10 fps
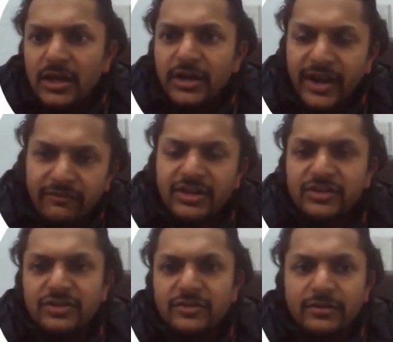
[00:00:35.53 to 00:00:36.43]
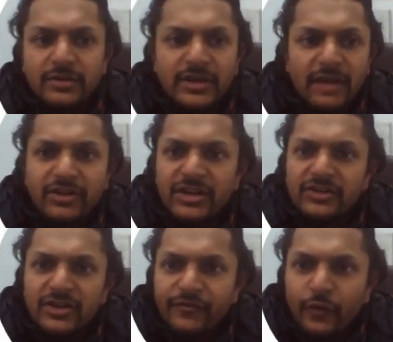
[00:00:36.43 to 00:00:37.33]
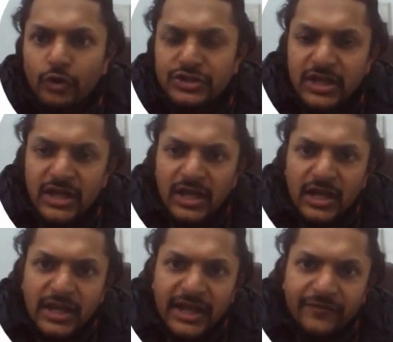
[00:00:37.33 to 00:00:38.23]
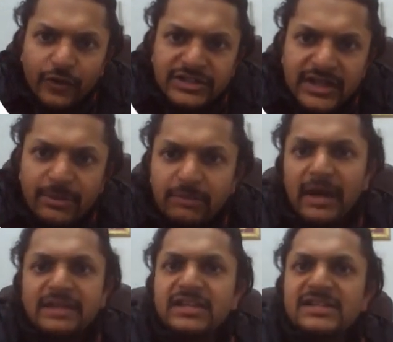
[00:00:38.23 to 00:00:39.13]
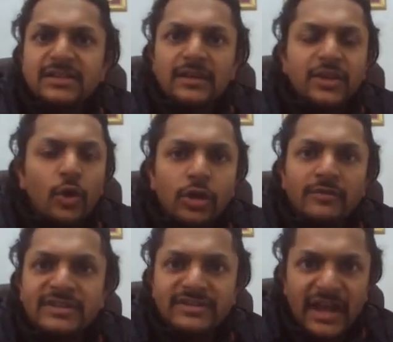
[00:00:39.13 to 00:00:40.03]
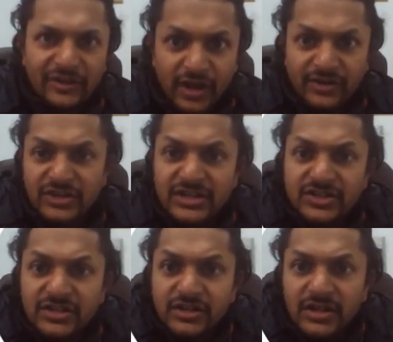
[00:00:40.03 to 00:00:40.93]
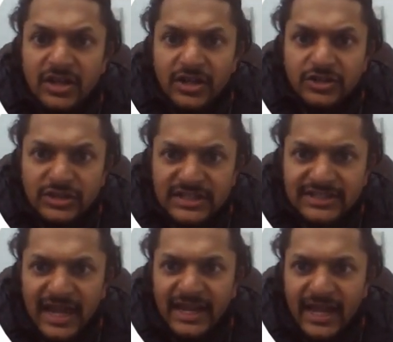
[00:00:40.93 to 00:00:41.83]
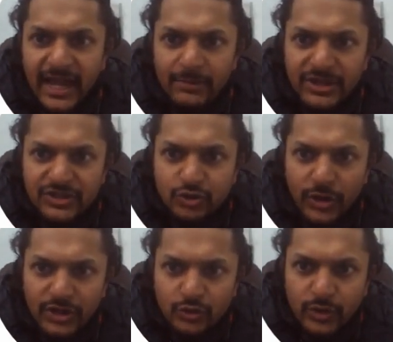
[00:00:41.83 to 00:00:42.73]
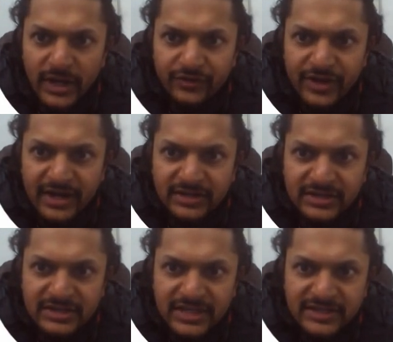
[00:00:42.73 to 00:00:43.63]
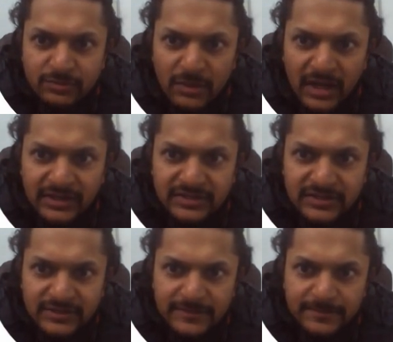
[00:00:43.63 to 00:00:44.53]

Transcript: gravitational force. Like, for example, masses, they always attract each other. So this 9m is going to attract this mass,